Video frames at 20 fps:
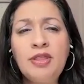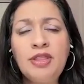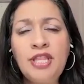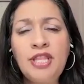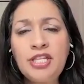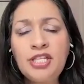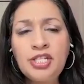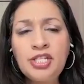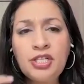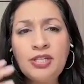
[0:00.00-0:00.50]

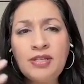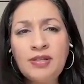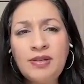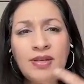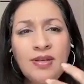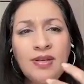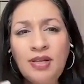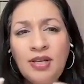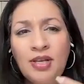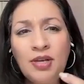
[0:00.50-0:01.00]
This,
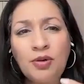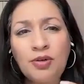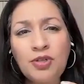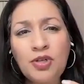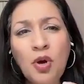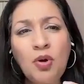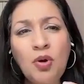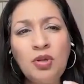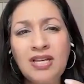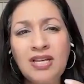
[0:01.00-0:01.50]

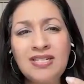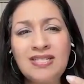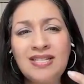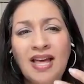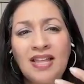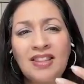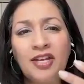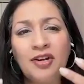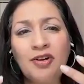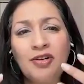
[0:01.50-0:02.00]
told us
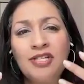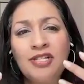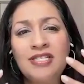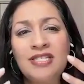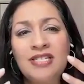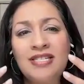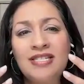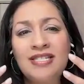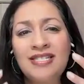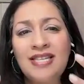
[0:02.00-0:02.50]
that there
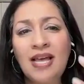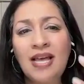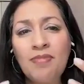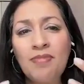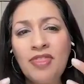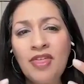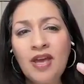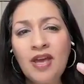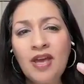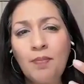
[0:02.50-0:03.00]
is
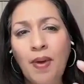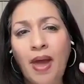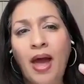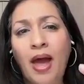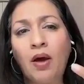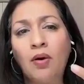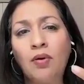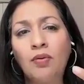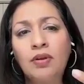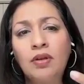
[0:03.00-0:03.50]
something
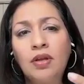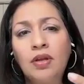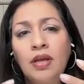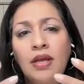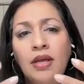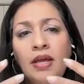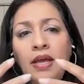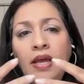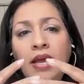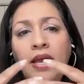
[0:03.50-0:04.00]
about
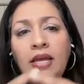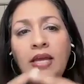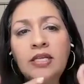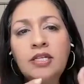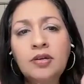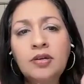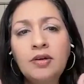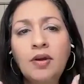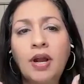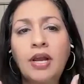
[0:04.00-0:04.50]

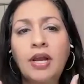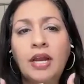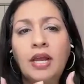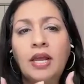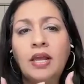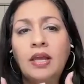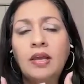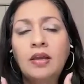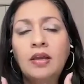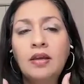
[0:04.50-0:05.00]

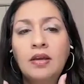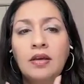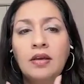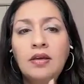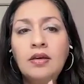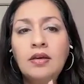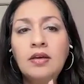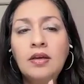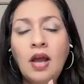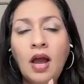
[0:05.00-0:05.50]
integrating
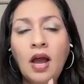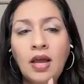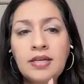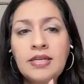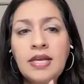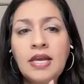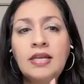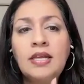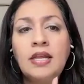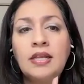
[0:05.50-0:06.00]

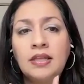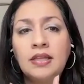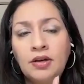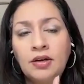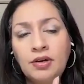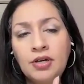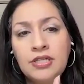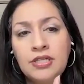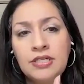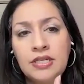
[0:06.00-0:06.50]
content and
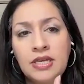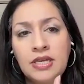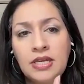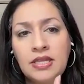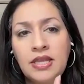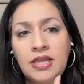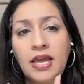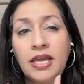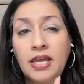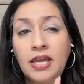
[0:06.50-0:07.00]

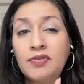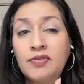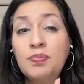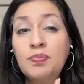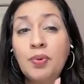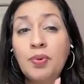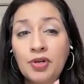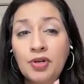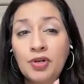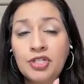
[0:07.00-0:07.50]
literacy that
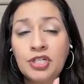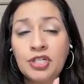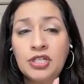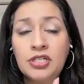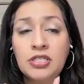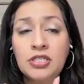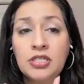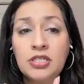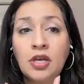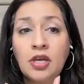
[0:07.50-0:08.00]
gives
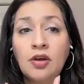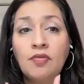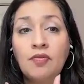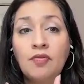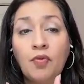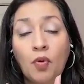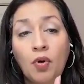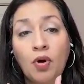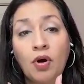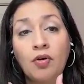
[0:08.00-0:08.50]
purchase
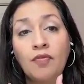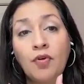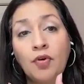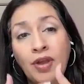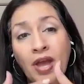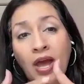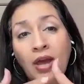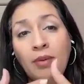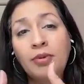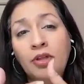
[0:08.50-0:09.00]
for
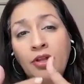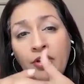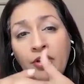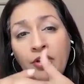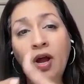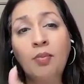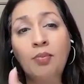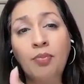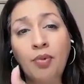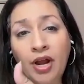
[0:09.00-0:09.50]
vocabulary
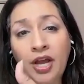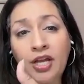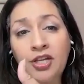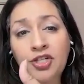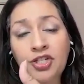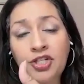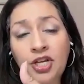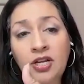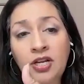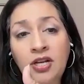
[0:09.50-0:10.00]
and
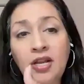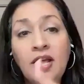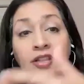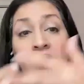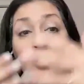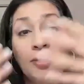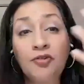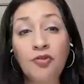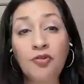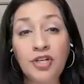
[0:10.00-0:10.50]
comprehension
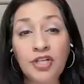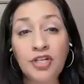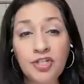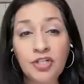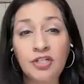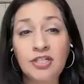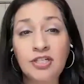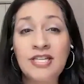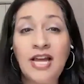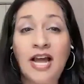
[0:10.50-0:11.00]
than
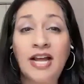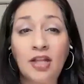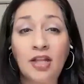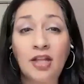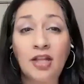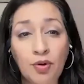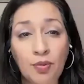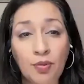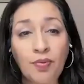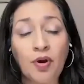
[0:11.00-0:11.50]
traditional
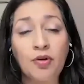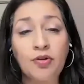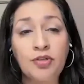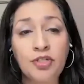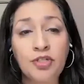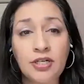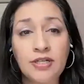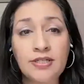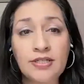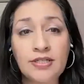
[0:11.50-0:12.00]
siloed
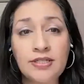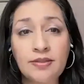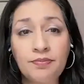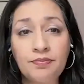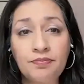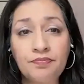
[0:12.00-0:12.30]
approaches.